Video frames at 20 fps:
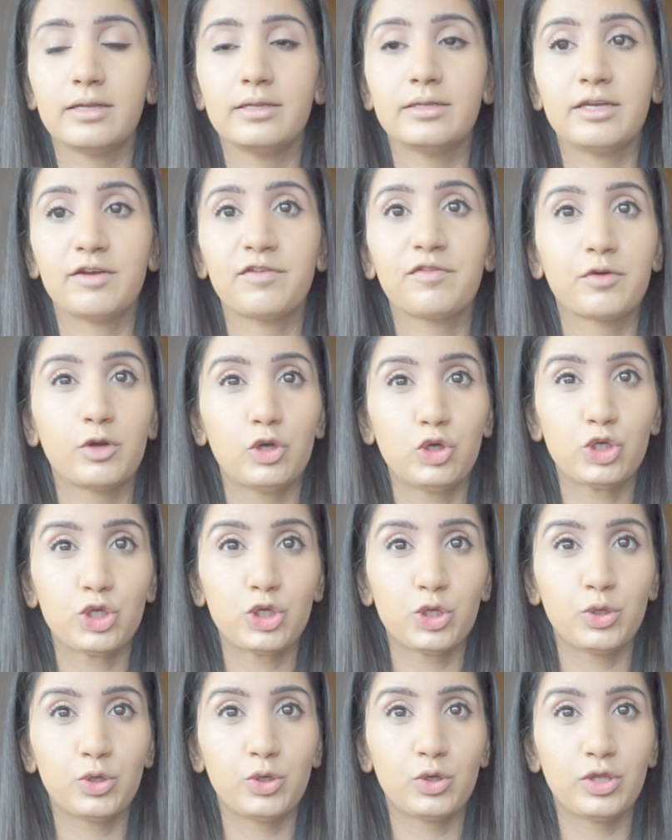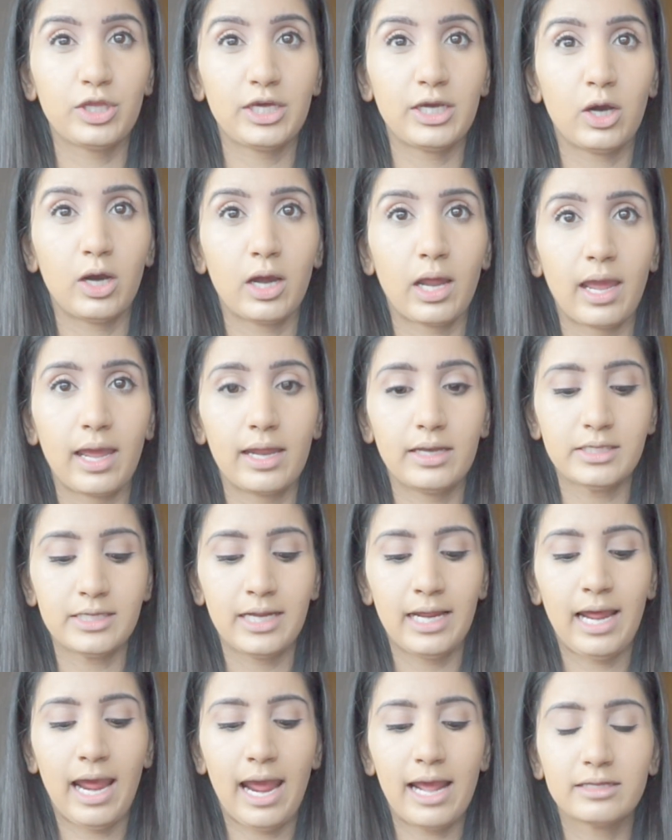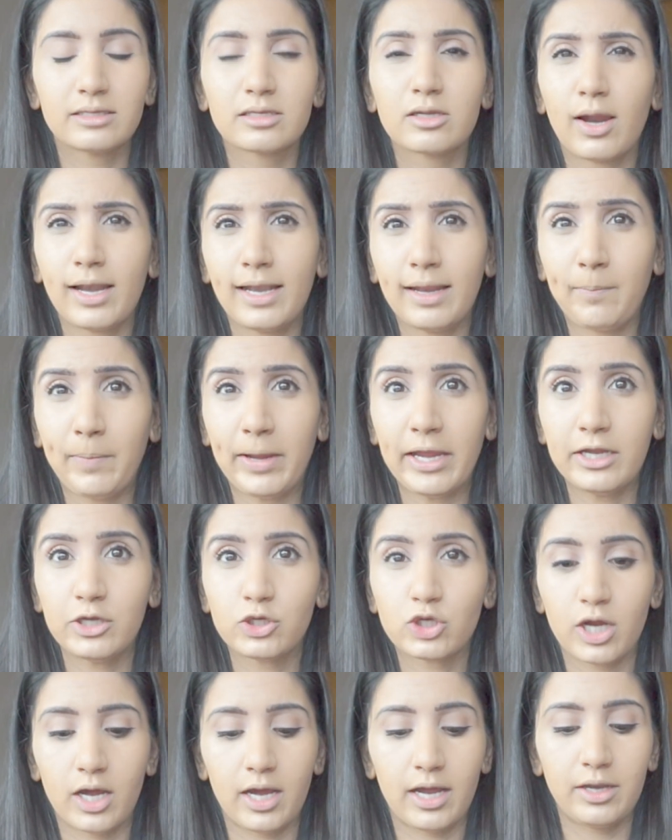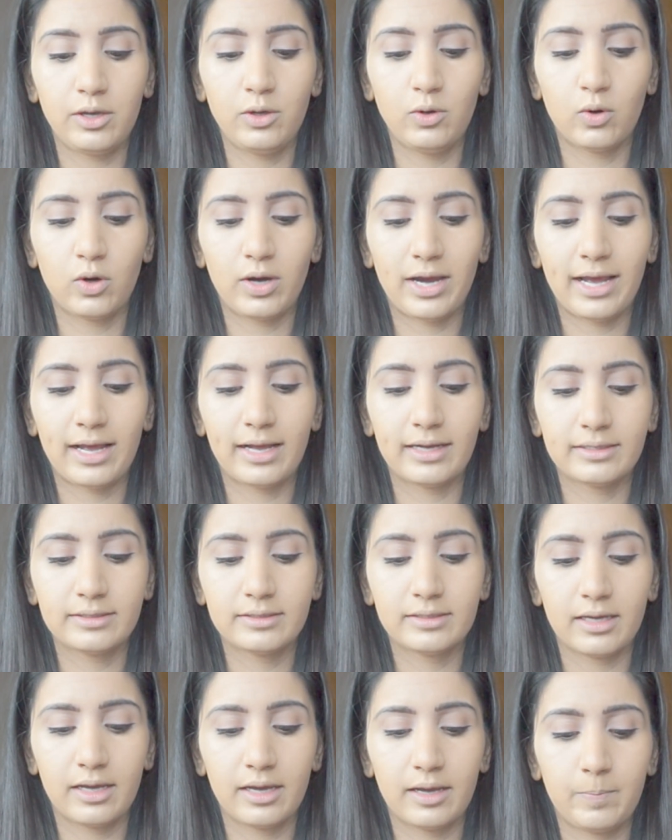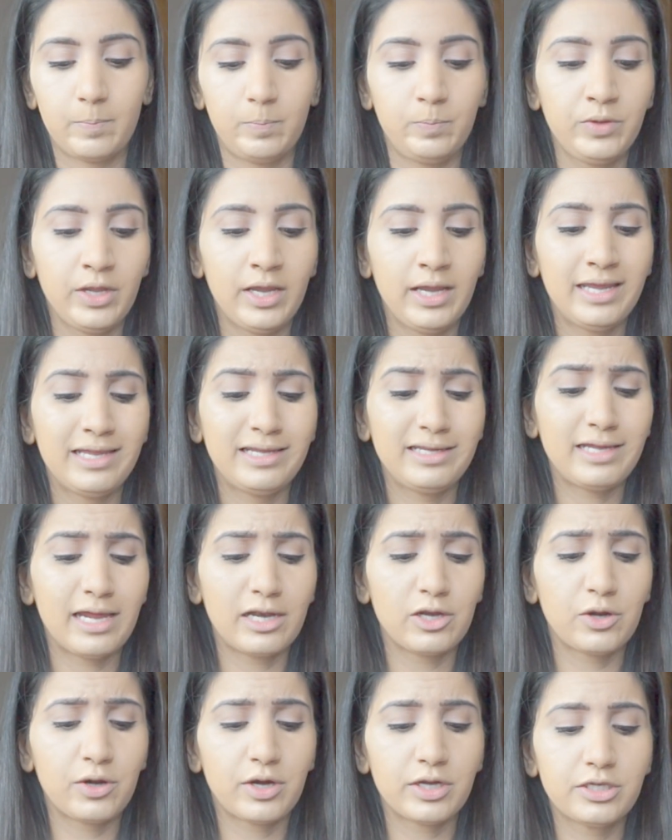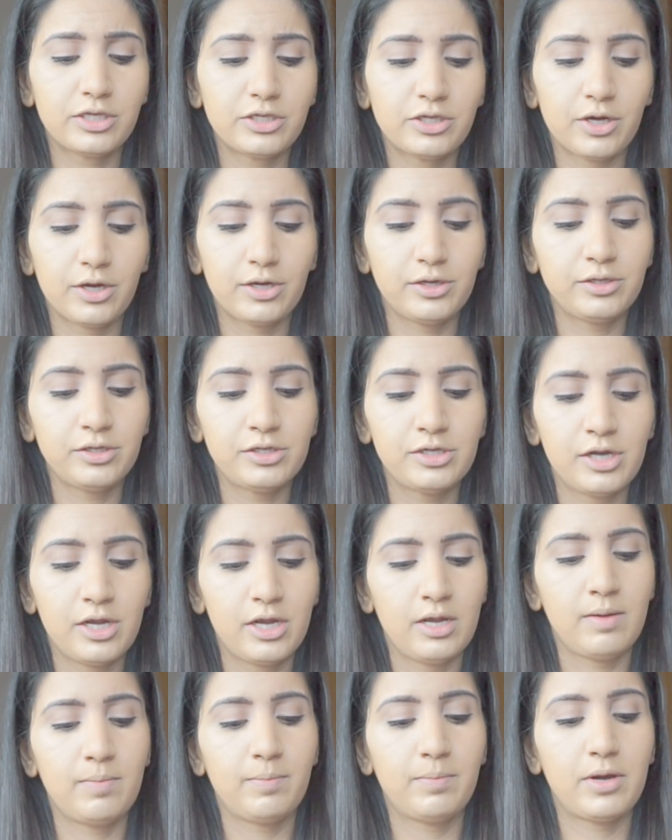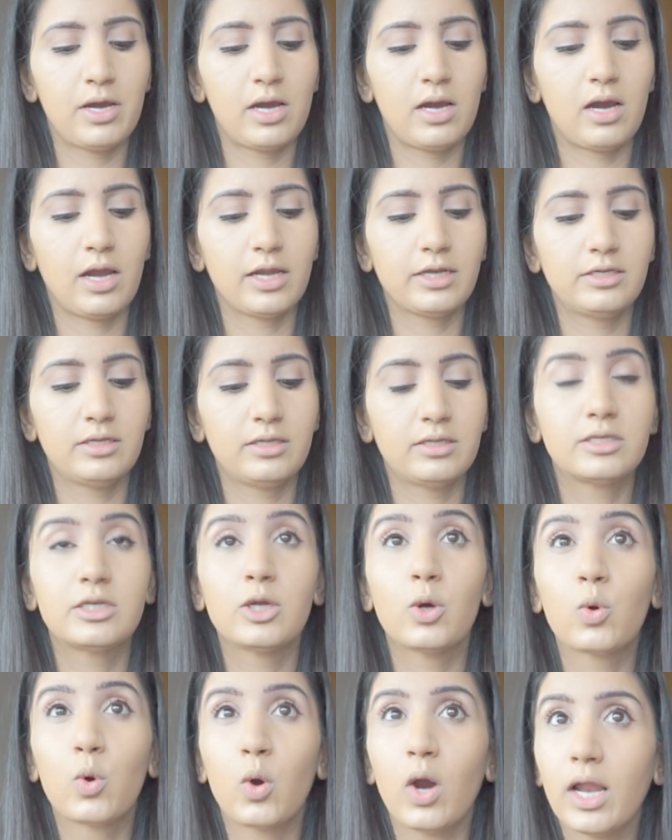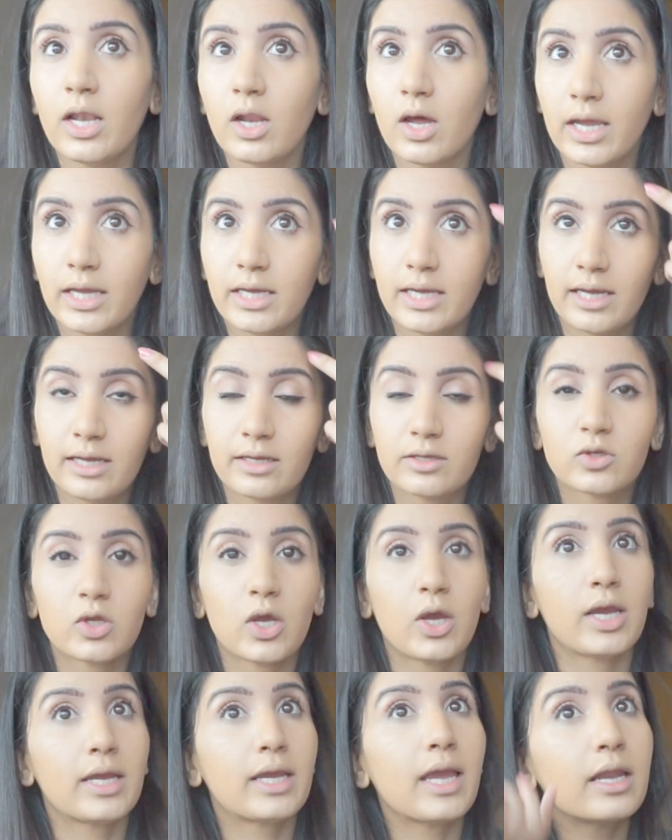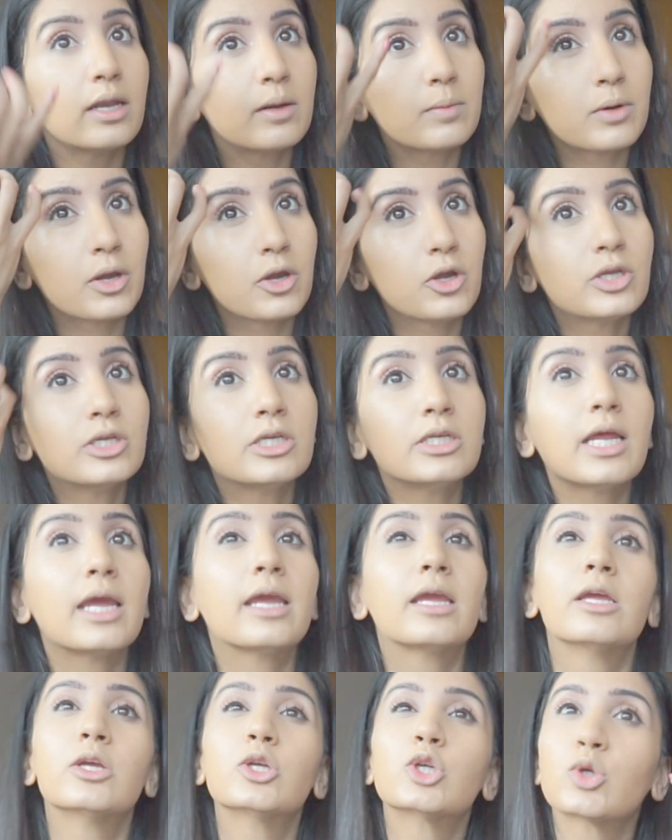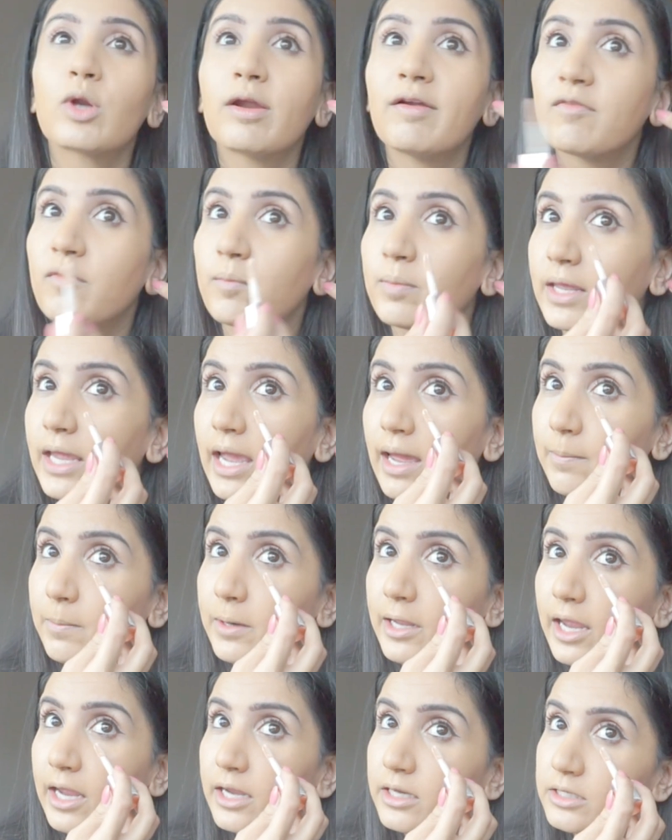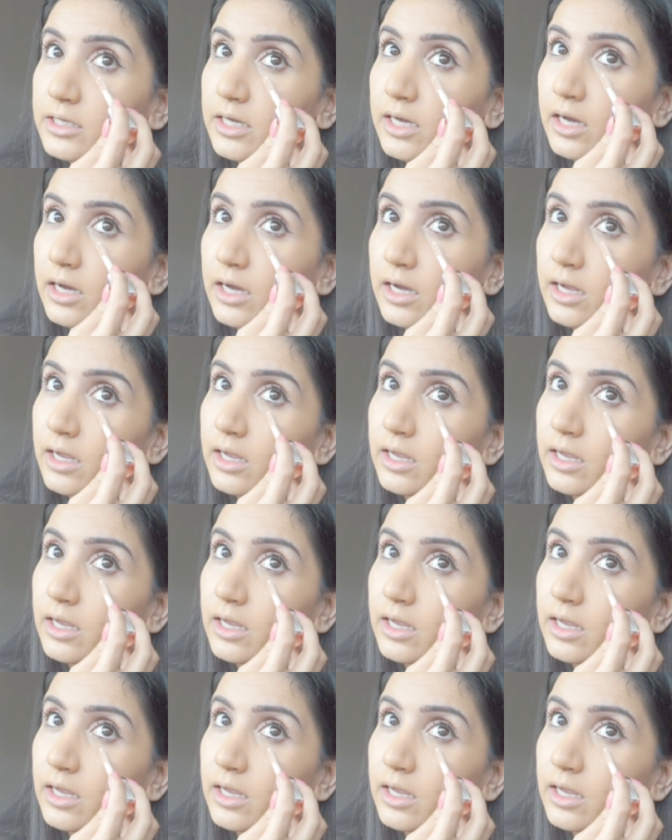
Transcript: different to the high end, it's slightly peacher and not as yellow undertoned, but I still quite like it. So again, I'm going to take it straight from the applicator.